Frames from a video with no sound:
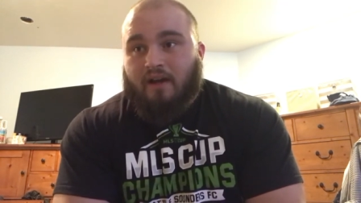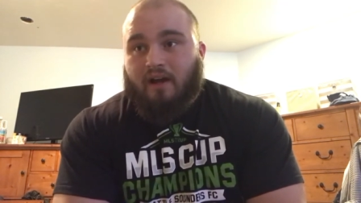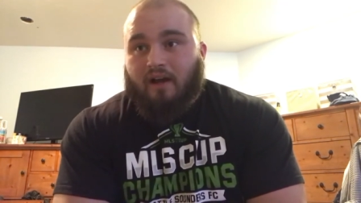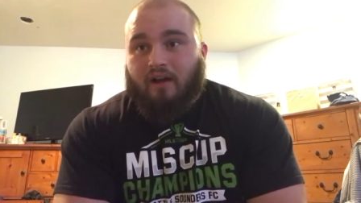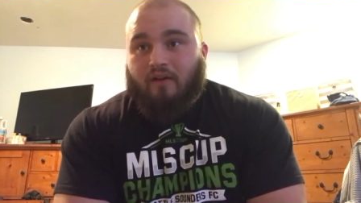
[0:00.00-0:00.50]

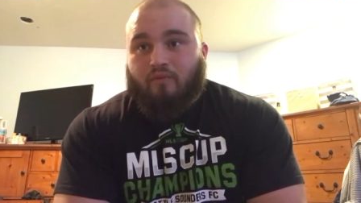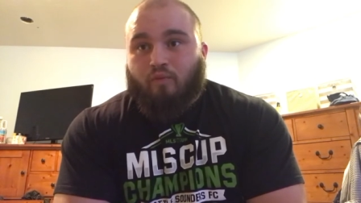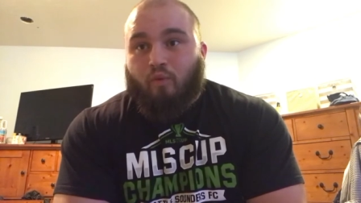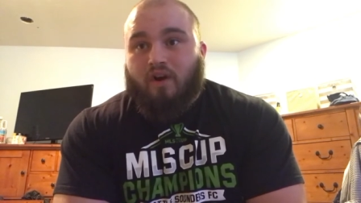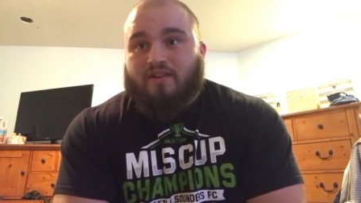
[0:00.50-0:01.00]
uh,
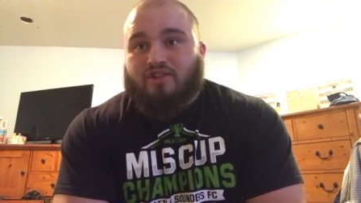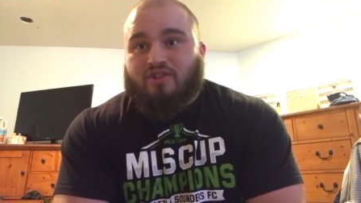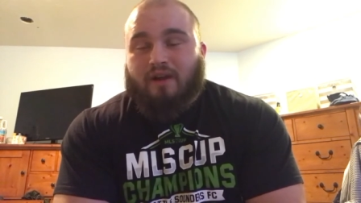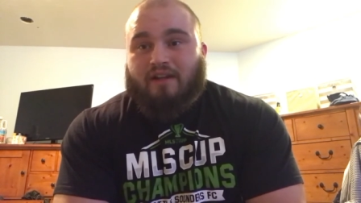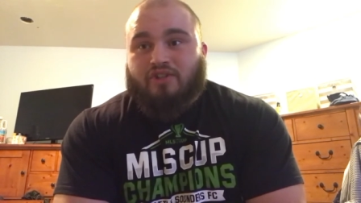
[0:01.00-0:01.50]
what
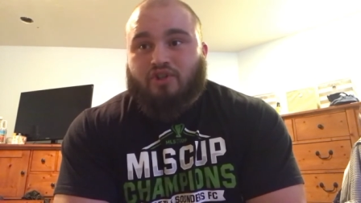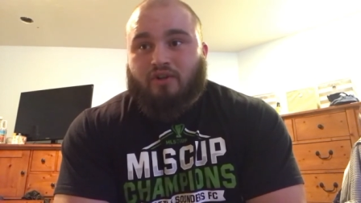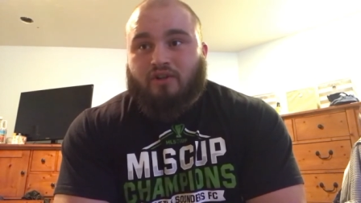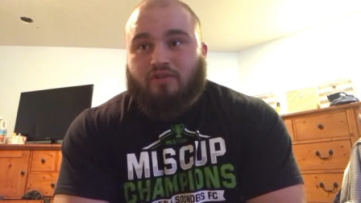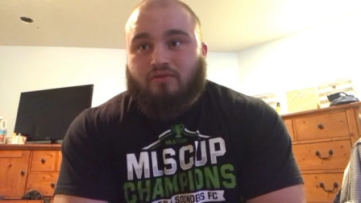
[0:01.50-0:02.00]
strategy you're
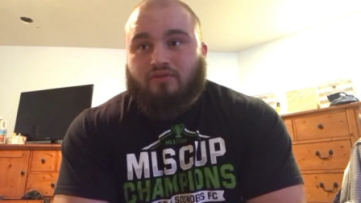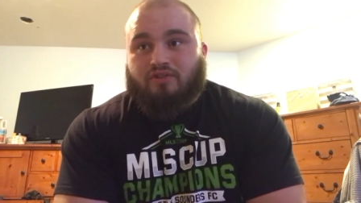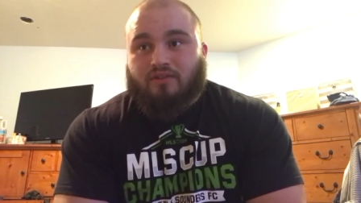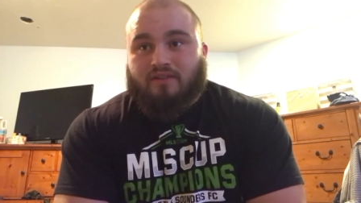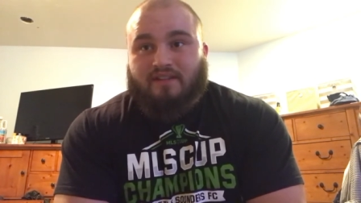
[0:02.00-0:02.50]
going to use
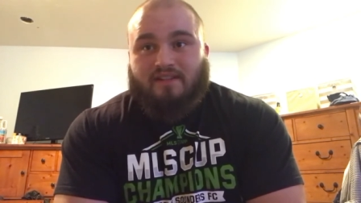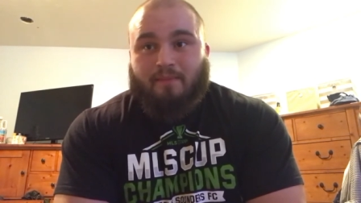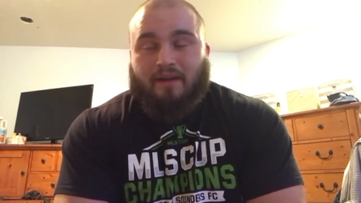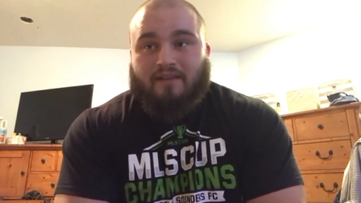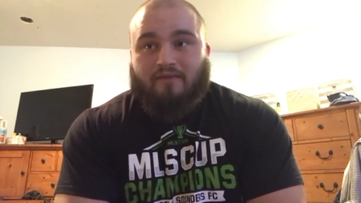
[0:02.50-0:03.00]
to
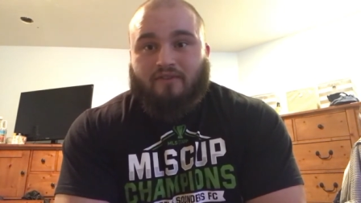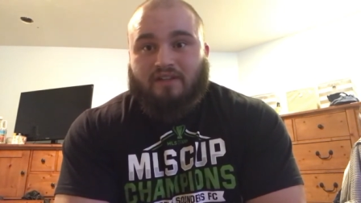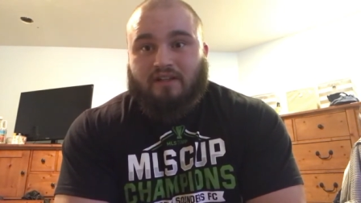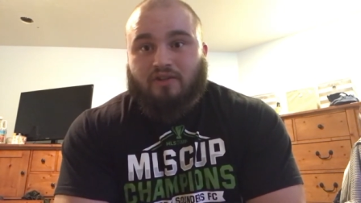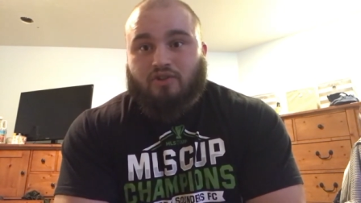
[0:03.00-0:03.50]
dissipate the
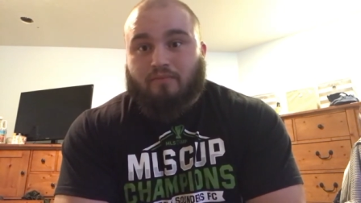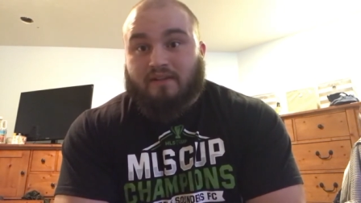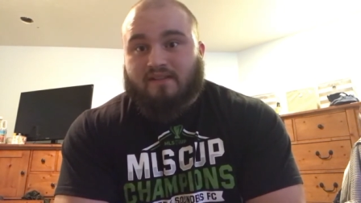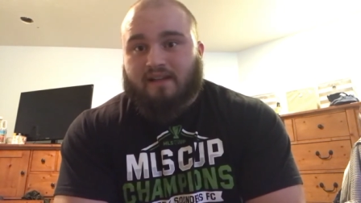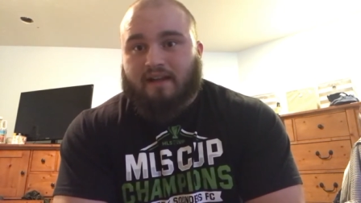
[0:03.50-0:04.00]
fatigue should be
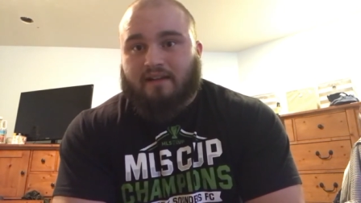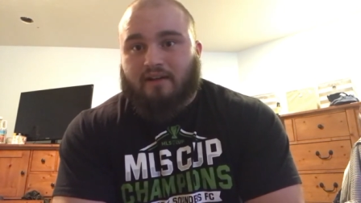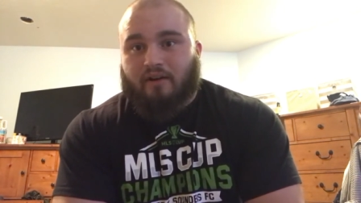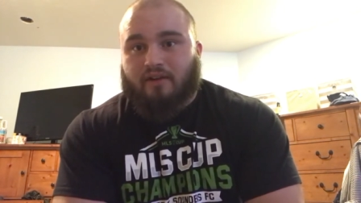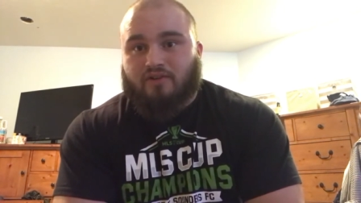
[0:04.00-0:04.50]

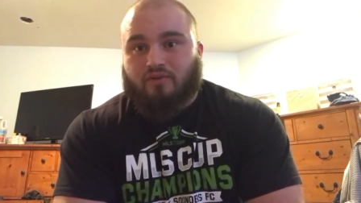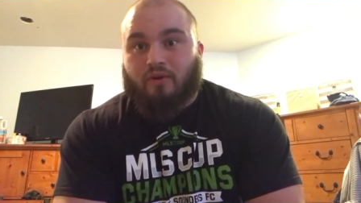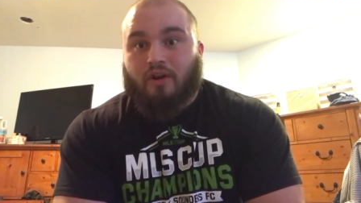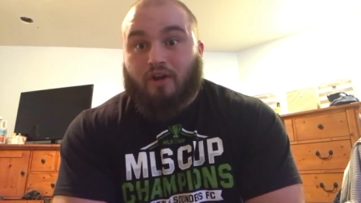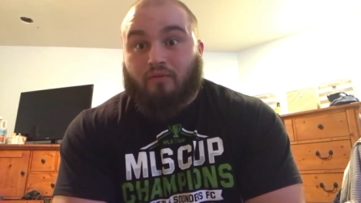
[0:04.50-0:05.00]
secondary to
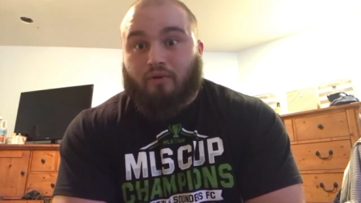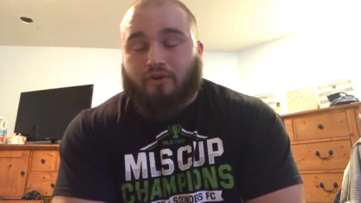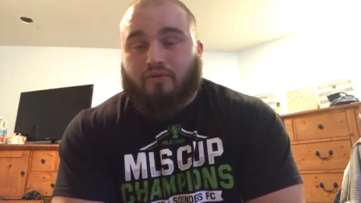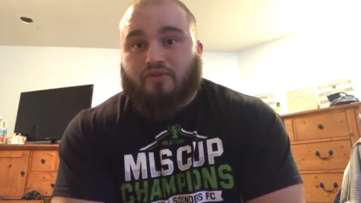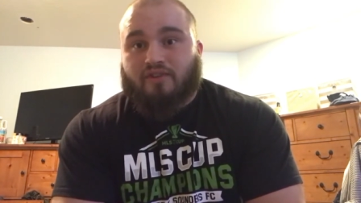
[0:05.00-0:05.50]

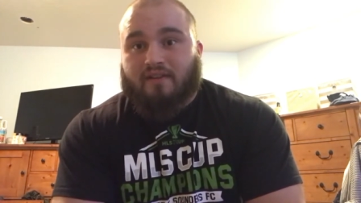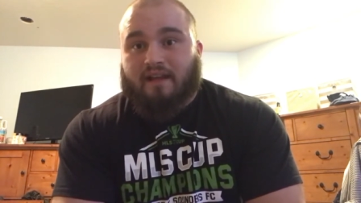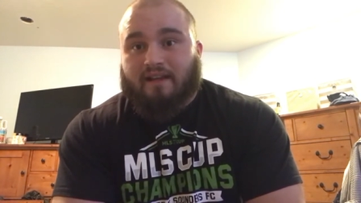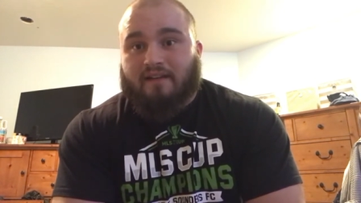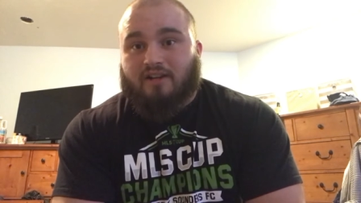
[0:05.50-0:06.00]
reducing
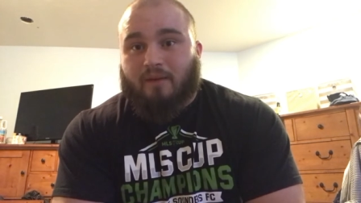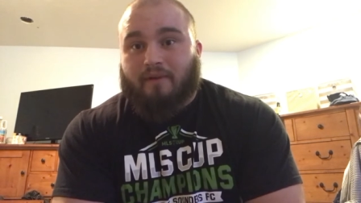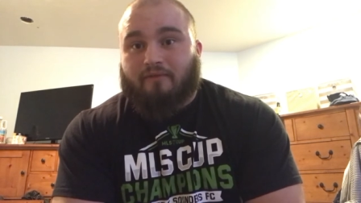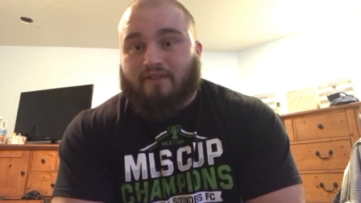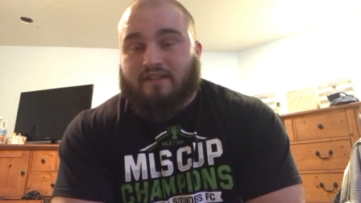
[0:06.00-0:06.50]
that
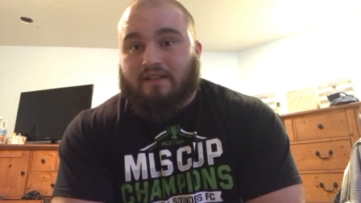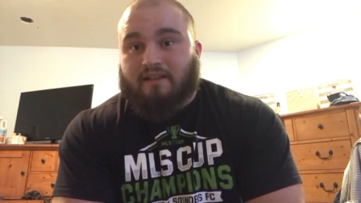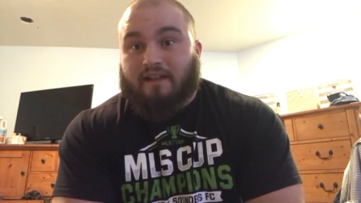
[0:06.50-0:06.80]
incoming fatigue.